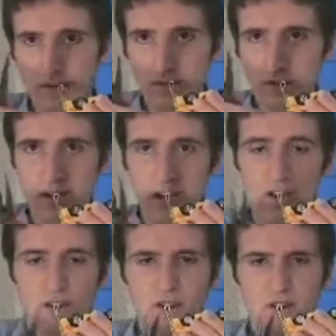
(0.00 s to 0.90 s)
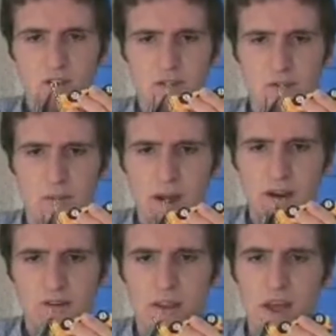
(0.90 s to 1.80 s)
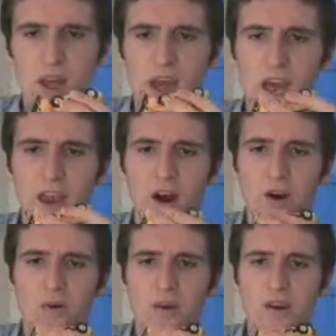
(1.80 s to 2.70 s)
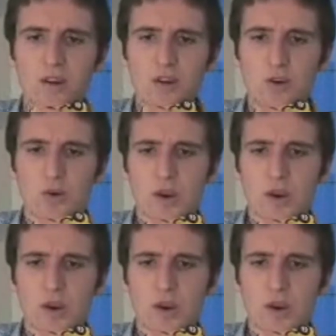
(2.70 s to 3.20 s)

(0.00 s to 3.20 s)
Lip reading: So just get your needle nose pliers, and all we're going to do